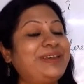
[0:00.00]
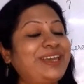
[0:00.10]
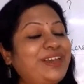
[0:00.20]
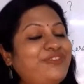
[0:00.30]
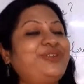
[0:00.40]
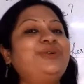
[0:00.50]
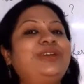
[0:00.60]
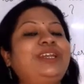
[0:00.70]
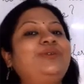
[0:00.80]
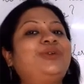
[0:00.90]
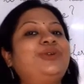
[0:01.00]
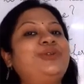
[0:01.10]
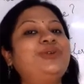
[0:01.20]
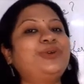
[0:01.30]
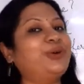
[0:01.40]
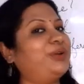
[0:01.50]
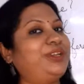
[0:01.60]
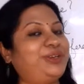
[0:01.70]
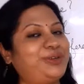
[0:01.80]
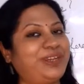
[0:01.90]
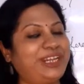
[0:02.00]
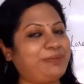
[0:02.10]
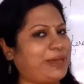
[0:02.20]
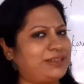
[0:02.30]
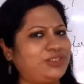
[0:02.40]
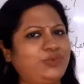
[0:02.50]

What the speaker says: if you really want to do good in your reading passage,